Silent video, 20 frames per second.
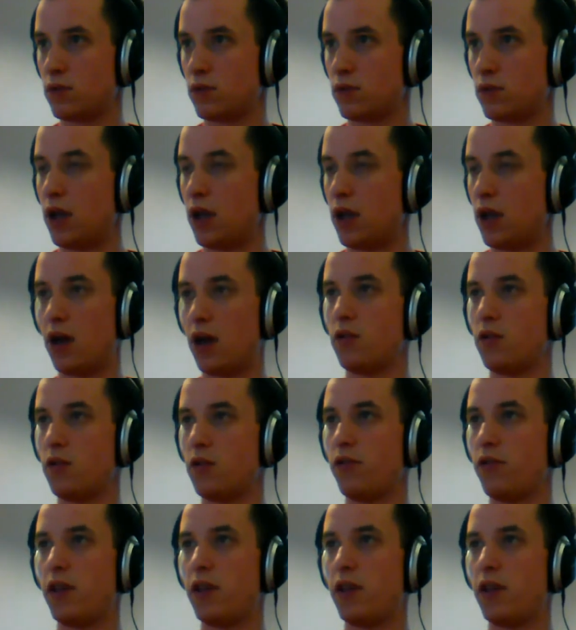Yeah, I
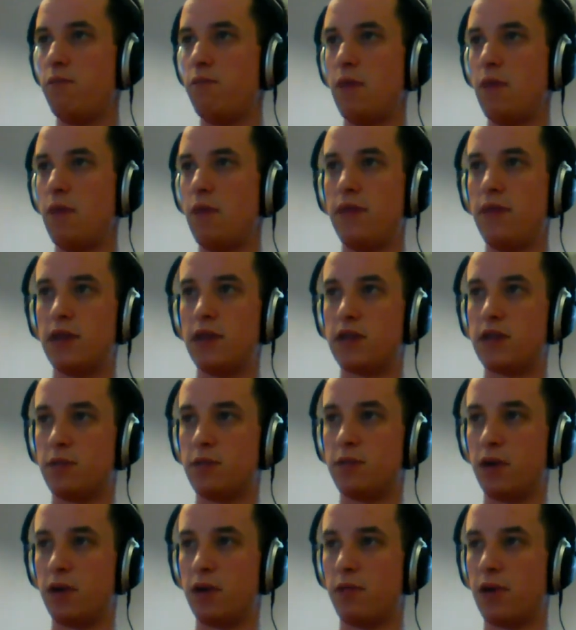don't think he meant this
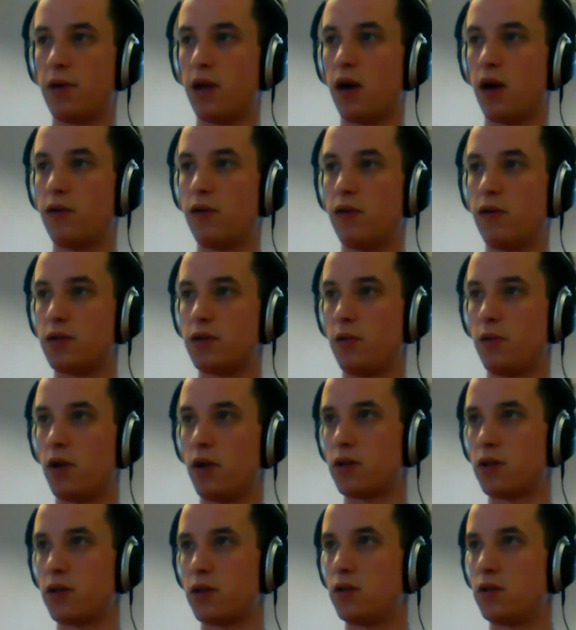to be a PR into
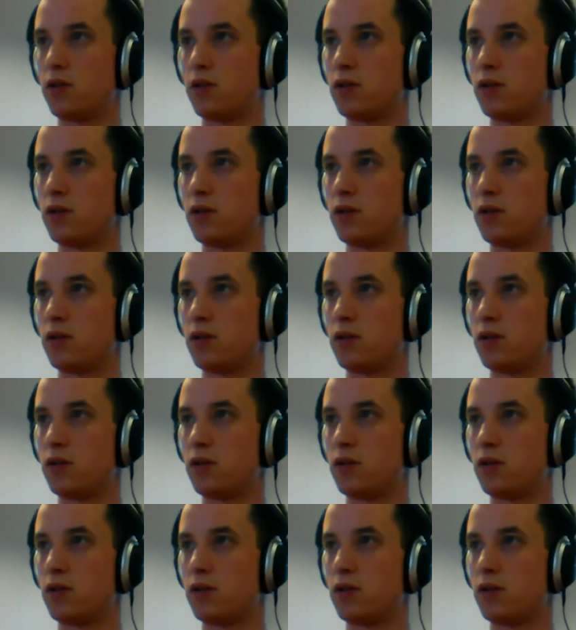master.